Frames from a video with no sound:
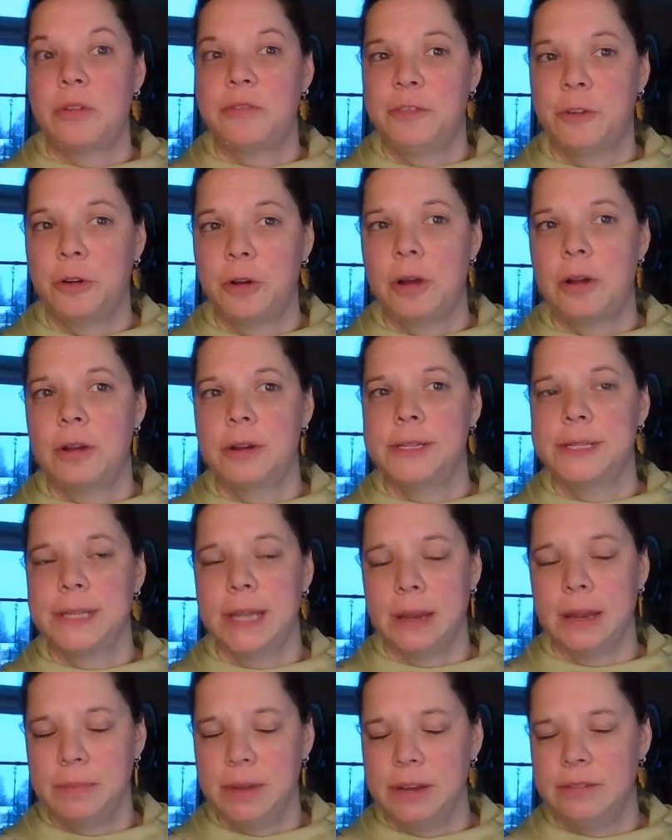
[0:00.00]
for our
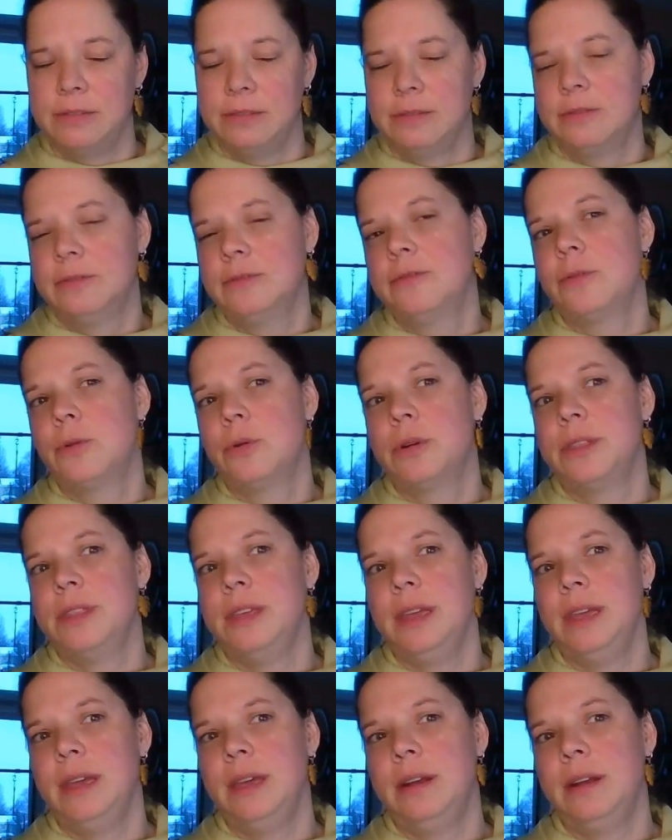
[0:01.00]
assignment for
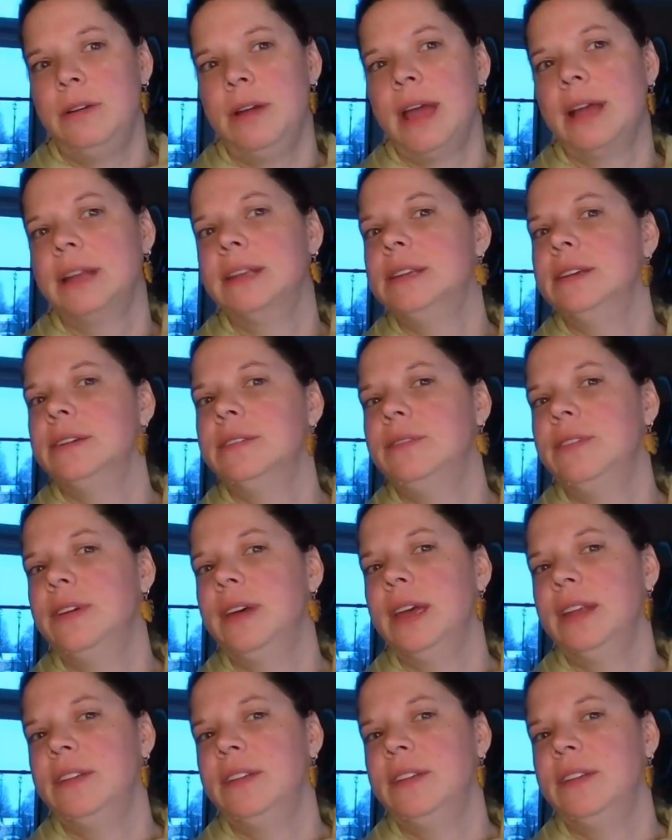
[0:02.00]
the interactive